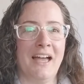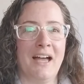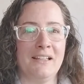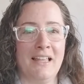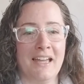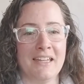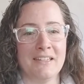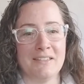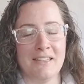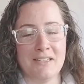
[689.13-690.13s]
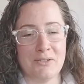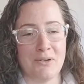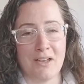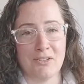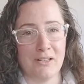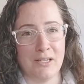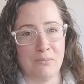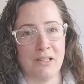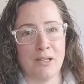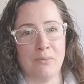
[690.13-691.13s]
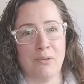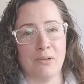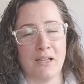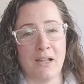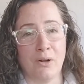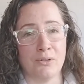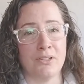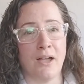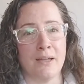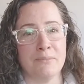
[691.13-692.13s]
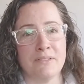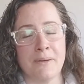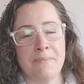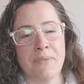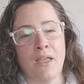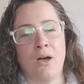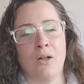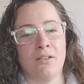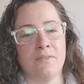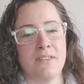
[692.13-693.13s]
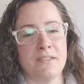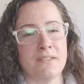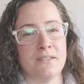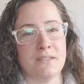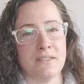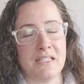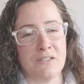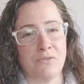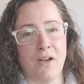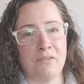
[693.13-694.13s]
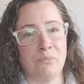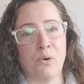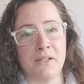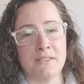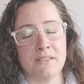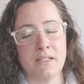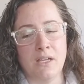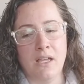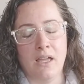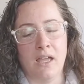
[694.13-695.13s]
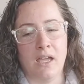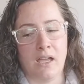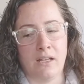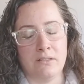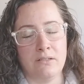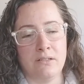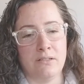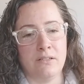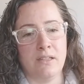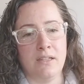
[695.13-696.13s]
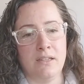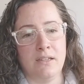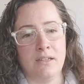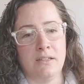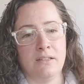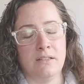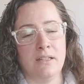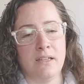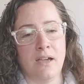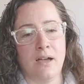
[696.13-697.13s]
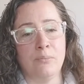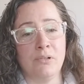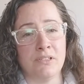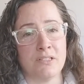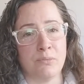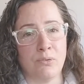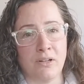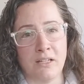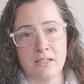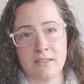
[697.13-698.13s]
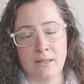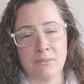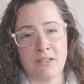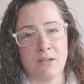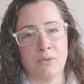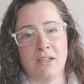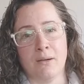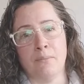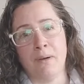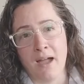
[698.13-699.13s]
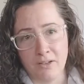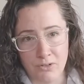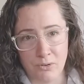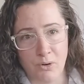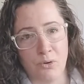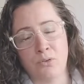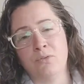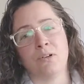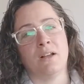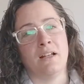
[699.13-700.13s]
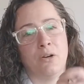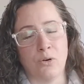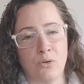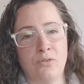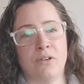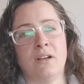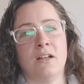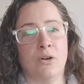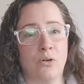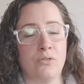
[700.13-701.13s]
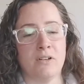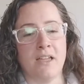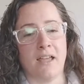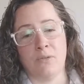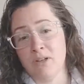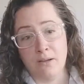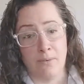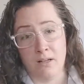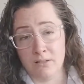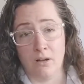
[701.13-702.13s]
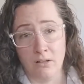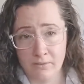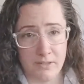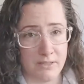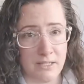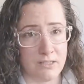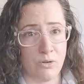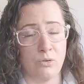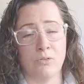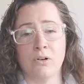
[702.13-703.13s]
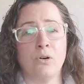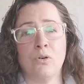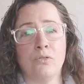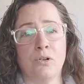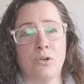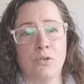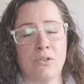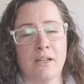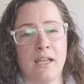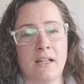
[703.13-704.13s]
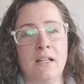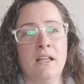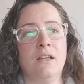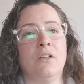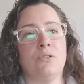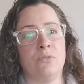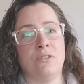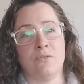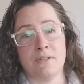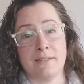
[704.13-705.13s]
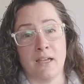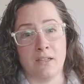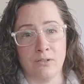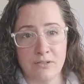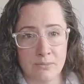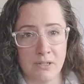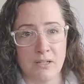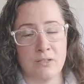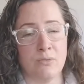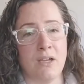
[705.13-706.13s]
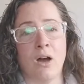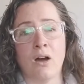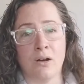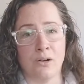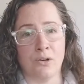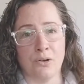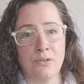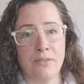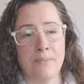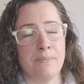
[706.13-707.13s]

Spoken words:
alike, these are actually applicable at all times, all of these 5 points. And the humbleness point is something that we come back to over and over and over again. And we come back to all of these things over and over and over again through different cycles, because we are on Earth.